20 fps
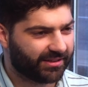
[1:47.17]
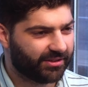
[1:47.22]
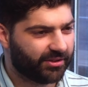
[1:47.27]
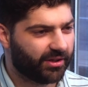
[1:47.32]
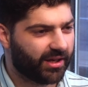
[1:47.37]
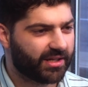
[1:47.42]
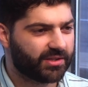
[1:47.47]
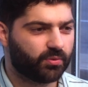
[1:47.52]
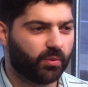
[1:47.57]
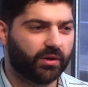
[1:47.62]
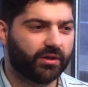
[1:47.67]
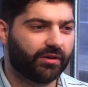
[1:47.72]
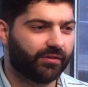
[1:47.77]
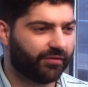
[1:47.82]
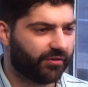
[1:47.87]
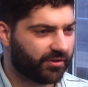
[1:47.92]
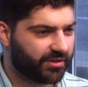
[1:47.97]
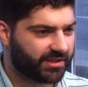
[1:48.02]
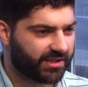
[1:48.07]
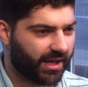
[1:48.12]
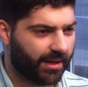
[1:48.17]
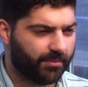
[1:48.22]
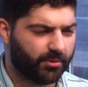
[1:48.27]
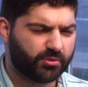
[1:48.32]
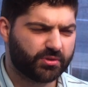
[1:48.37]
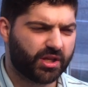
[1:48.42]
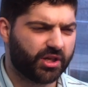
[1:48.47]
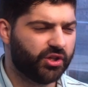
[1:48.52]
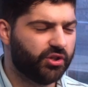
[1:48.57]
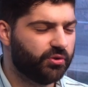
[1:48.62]
You guys won your first game. It
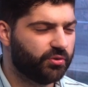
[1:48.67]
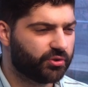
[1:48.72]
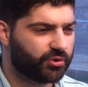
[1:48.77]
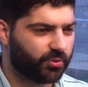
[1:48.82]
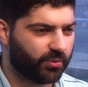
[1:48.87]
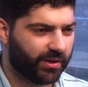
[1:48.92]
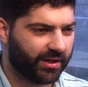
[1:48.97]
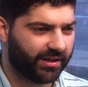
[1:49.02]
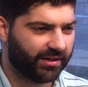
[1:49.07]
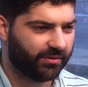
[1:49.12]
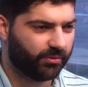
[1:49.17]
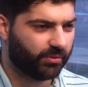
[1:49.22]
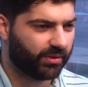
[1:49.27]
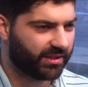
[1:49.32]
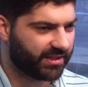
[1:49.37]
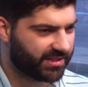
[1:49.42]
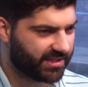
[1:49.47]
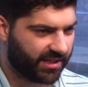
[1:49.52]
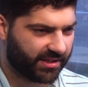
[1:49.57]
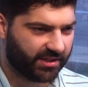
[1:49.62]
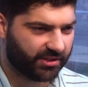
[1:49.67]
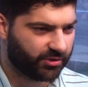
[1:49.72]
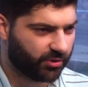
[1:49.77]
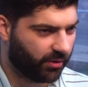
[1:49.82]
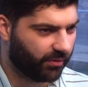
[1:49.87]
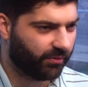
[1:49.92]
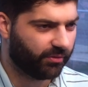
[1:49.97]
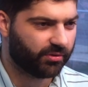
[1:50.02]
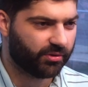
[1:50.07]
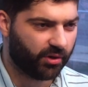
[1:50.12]
was a huge win. It really set the
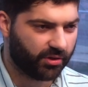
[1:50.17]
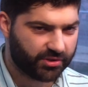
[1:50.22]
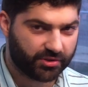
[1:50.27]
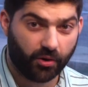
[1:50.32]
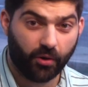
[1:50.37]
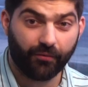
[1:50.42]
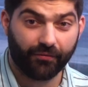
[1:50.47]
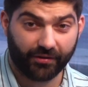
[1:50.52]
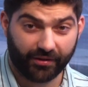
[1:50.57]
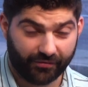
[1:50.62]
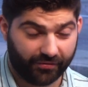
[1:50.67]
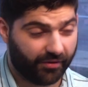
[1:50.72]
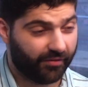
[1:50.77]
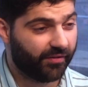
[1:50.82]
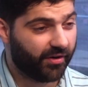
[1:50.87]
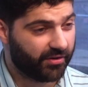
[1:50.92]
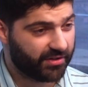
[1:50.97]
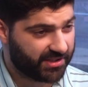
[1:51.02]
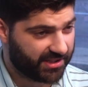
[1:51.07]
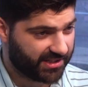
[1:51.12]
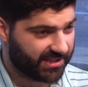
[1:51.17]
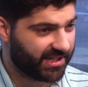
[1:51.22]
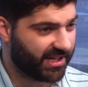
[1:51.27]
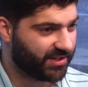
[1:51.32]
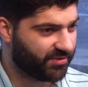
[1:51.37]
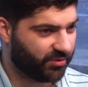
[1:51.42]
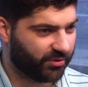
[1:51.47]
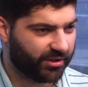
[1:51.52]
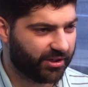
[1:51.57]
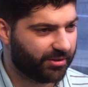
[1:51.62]
tone, hopefully, for a very
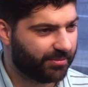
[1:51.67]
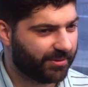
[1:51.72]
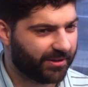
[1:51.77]
successful year.